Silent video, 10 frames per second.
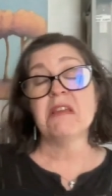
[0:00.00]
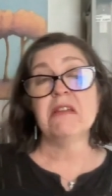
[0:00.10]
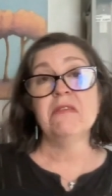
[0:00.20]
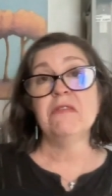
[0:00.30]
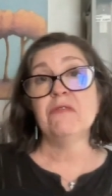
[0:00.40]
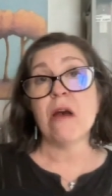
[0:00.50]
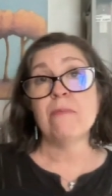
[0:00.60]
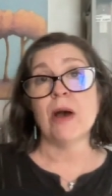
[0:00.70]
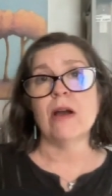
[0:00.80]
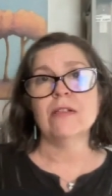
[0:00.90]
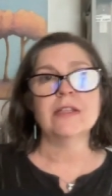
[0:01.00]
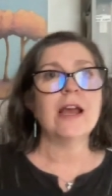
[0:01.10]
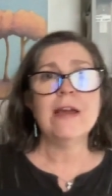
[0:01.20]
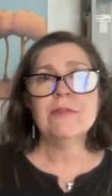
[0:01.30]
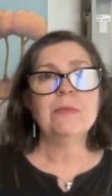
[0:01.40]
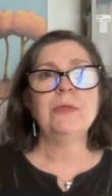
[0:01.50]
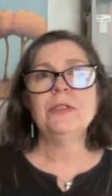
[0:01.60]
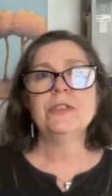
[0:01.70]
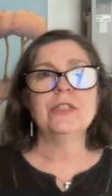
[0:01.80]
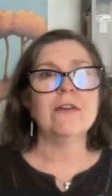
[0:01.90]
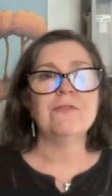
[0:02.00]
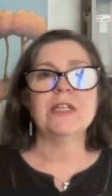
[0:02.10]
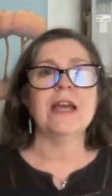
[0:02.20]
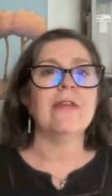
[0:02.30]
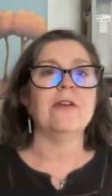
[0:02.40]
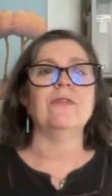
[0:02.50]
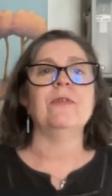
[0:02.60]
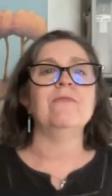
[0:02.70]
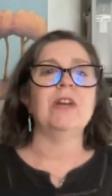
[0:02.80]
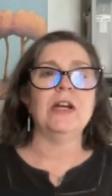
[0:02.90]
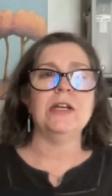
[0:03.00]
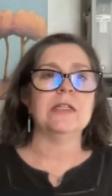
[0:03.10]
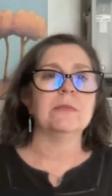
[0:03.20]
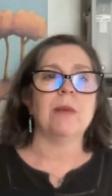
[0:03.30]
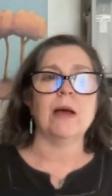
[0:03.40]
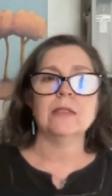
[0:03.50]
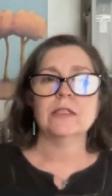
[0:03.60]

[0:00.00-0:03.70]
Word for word: in the Dropbox, I have to pull stuff together from various spots.